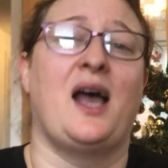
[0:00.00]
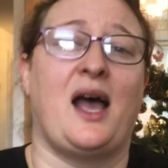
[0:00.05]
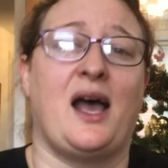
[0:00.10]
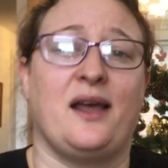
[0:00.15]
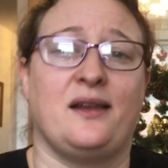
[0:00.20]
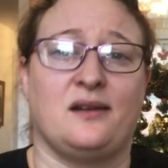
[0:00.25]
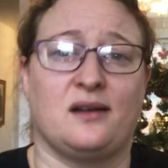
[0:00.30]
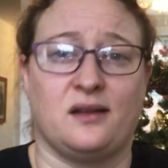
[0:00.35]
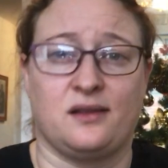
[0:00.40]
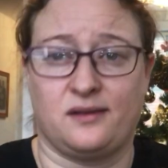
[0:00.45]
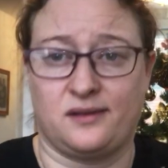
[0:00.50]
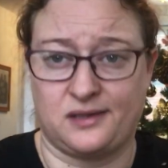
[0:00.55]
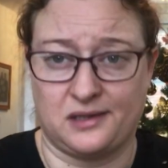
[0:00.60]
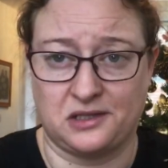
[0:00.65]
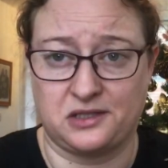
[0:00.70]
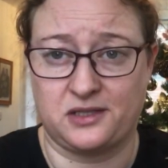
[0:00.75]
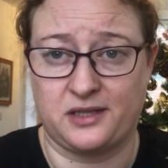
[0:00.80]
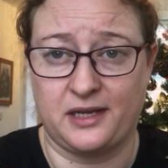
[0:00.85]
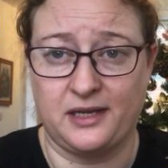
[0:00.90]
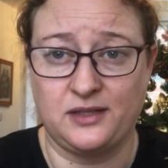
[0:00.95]
and other
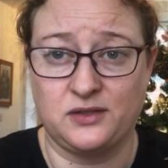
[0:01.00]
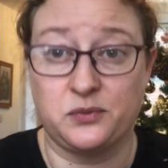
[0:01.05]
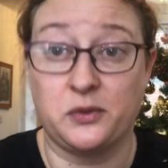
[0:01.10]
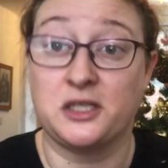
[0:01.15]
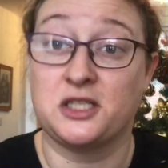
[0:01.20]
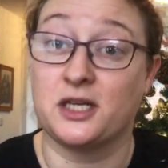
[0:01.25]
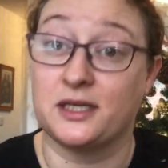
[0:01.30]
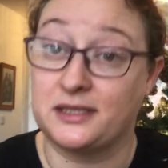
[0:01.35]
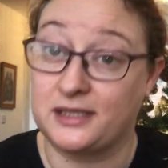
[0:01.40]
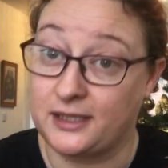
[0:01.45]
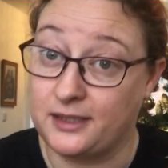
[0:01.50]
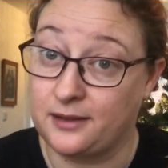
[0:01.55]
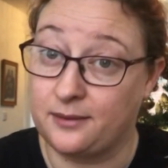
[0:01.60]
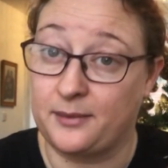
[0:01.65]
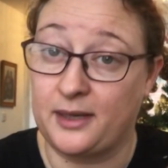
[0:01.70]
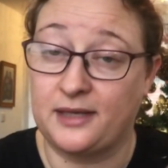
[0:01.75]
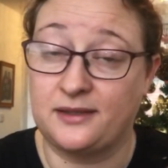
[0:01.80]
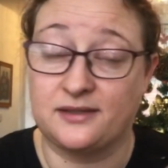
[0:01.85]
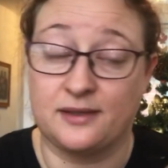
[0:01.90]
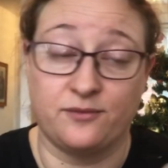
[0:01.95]
such things, which I did. I
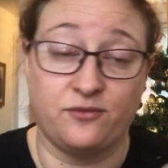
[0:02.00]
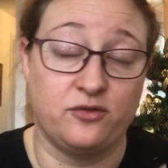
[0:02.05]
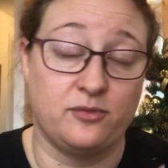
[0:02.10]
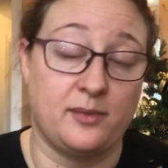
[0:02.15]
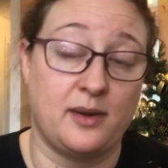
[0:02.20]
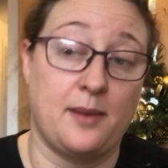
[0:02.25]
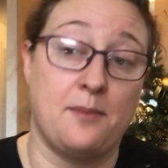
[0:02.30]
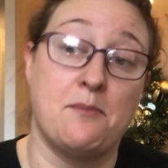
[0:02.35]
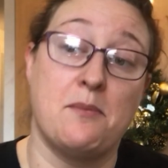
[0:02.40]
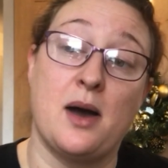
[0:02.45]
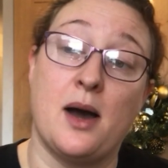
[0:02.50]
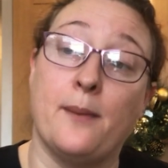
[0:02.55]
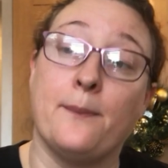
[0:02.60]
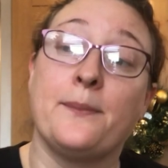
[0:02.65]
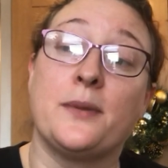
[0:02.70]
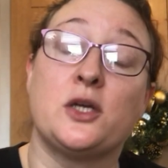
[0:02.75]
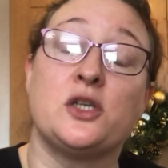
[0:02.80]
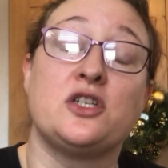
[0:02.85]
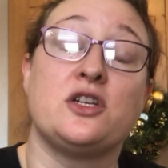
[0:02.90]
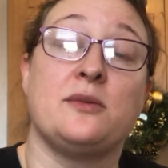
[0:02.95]
made some for my mum
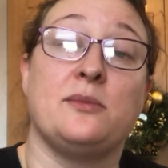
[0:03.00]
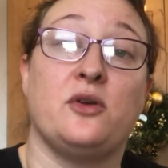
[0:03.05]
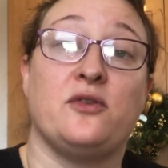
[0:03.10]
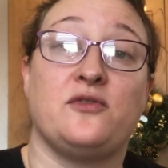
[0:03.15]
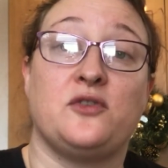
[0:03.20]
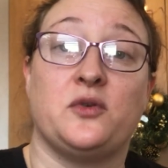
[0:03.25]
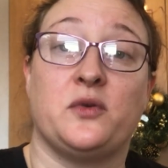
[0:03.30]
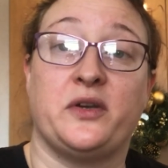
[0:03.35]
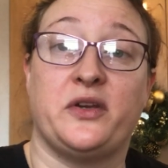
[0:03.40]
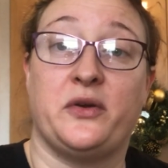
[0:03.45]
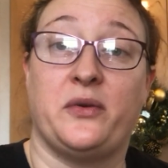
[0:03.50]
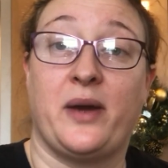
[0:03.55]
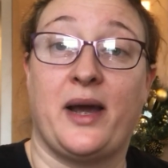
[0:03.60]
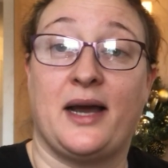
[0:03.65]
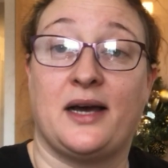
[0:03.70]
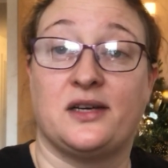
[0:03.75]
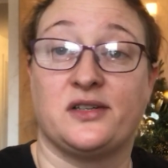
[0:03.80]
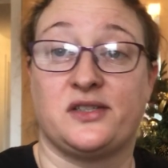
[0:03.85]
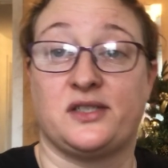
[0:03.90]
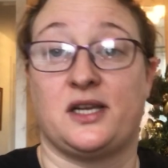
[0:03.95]
because she moved to a new
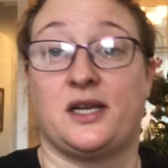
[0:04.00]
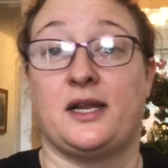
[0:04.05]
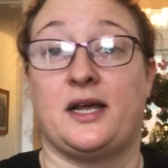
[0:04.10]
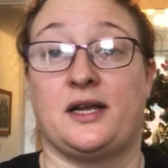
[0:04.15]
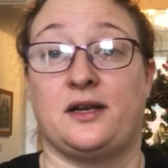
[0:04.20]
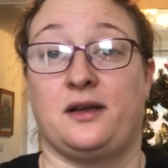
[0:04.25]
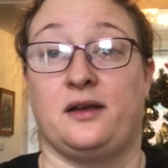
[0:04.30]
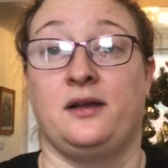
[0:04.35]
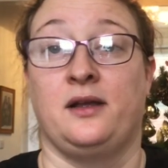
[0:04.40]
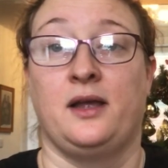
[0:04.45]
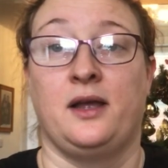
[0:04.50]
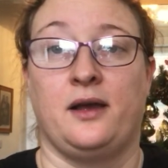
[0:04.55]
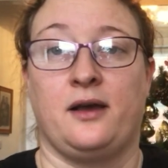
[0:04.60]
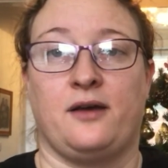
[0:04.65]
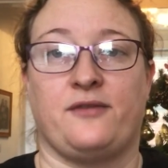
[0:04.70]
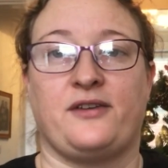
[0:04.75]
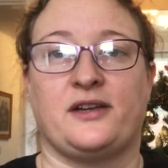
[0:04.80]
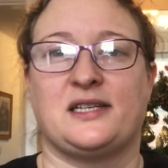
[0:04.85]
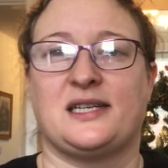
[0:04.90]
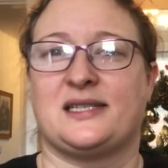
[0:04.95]
house and had a
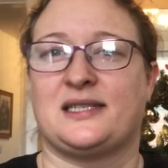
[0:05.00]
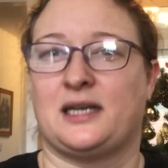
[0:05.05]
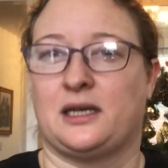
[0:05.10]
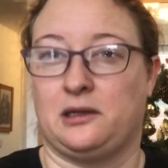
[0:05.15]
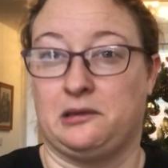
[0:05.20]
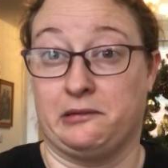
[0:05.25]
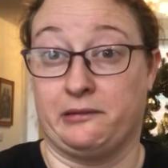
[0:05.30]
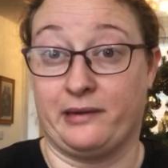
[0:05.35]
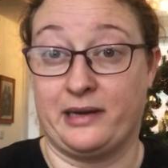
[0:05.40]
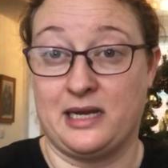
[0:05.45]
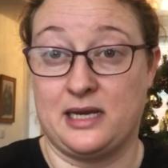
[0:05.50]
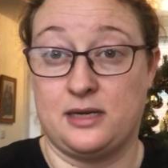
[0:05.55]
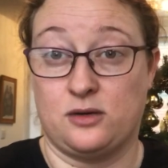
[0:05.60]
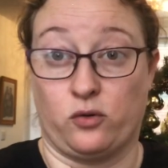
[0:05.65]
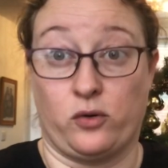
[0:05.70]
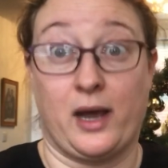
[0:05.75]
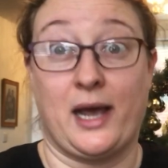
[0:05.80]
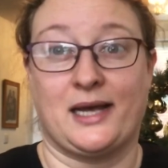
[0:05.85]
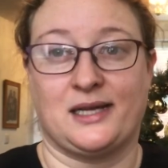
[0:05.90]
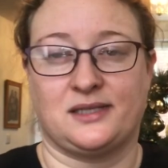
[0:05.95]
fantastic
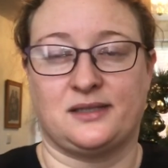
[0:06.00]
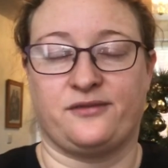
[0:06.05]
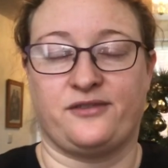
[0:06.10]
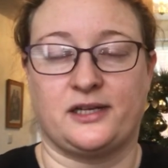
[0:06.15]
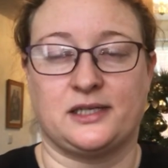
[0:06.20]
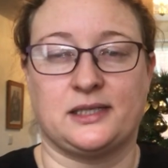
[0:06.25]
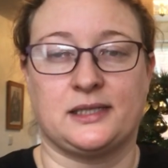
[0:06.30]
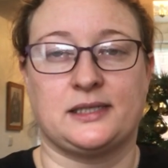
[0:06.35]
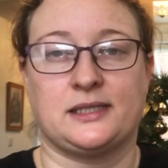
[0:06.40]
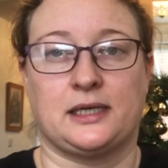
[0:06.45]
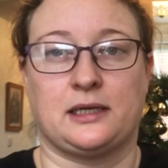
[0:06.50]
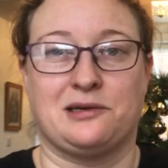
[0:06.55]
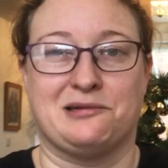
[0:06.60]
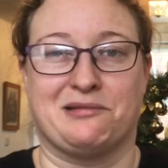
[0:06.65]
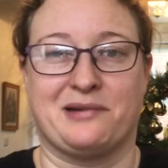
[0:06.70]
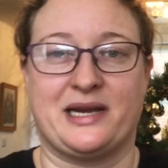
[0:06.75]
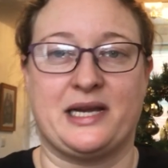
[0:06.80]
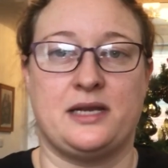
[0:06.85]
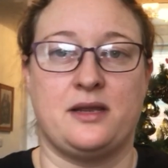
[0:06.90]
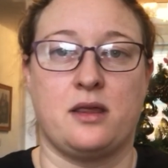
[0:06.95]

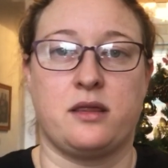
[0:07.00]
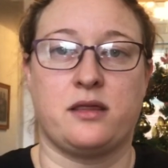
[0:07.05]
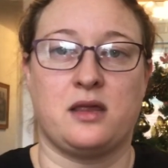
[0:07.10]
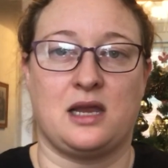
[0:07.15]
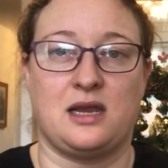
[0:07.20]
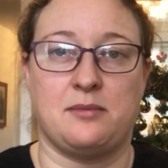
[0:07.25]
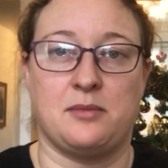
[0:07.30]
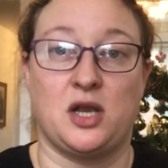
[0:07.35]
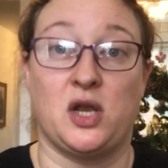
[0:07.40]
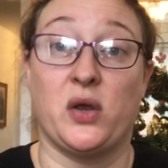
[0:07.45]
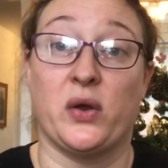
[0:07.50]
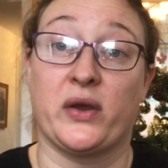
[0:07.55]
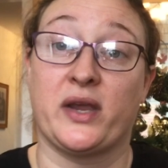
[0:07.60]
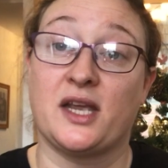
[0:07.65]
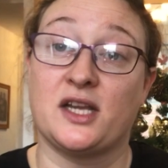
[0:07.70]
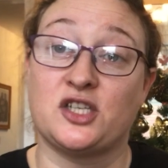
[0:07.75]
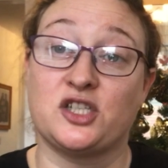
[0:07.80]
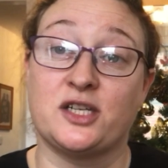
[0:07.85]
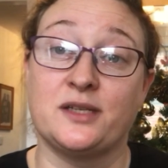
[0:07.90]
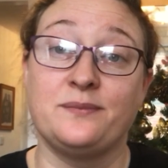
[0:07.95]
green theme in her
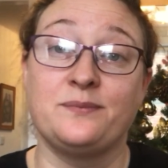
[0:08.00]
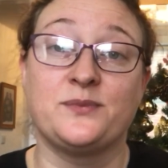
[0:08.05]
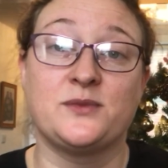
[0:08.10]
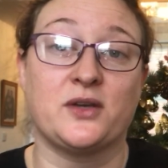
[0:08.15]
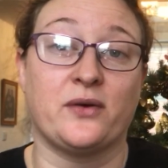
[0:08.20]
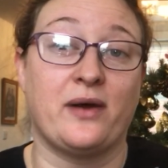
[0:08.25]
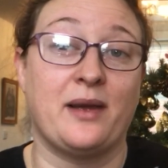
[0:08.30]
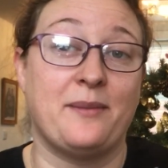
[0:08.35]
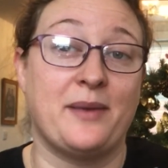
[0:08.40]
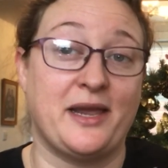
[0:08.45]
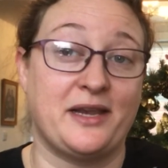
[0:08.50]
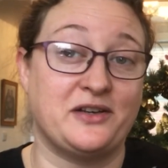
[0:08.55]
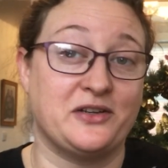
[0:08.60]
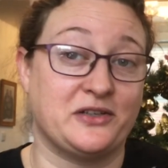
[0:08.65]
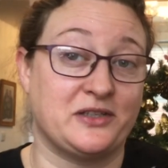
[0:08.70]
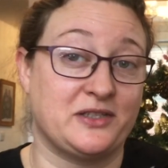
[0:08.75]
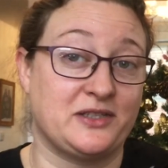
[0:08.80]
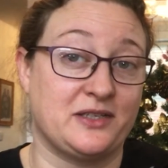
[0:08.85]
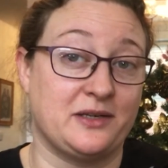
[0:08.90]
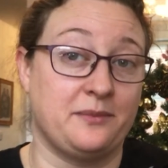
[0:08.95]
kitchen. So I made
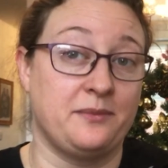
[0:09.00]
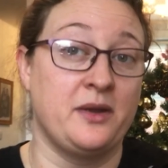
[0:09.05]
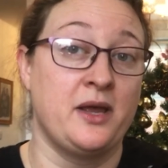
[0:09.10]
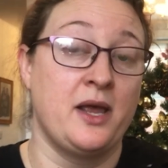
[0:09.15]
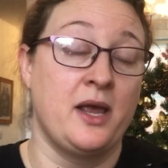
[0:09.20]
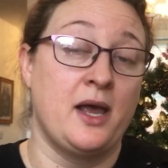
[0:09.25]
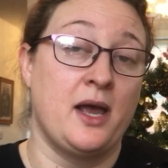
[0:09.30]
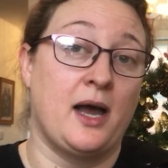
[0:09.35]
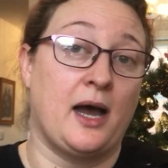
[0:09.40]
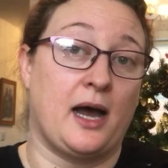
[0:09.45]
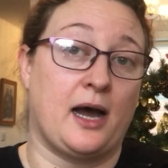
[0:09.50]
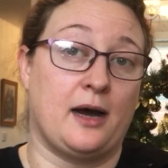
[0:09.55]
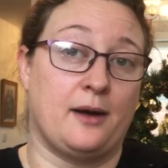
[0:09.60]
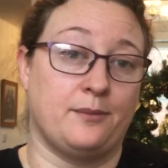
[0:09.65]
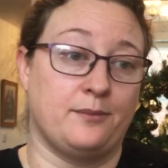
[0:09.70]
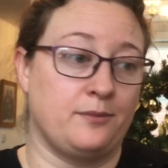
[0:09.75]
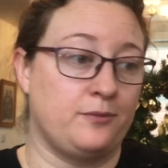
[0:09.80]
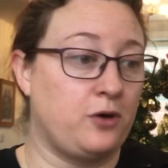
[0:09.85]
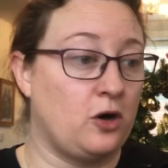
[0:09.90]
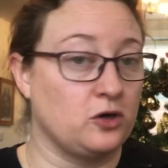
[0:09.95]
her some
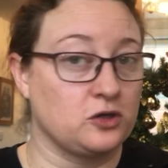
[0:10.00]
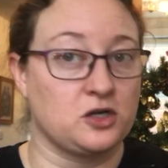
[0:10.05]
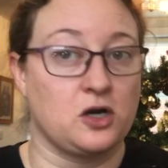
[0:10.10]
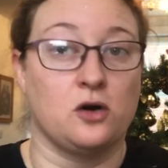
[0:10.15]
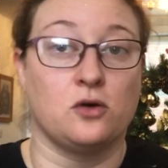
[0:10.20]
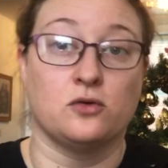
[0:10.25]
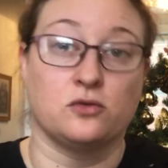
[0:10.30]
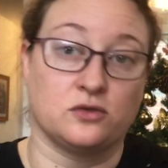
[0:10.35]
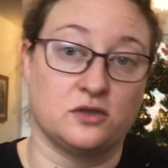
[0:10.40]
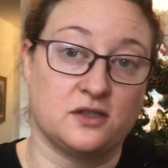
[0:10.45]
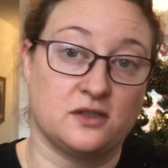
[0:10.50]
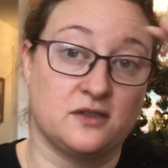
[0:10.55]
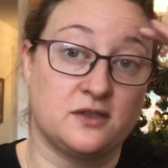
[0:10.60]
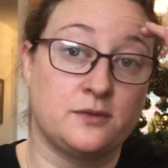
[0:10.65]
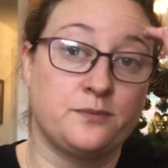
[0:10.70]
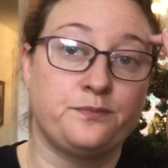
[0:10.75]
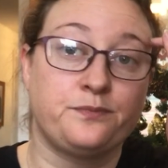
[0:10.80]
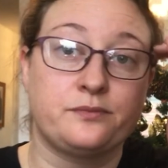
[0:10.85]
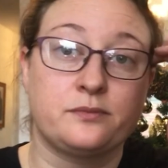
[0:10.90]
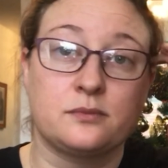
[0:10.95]
pot
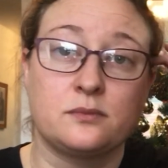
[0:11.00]
holders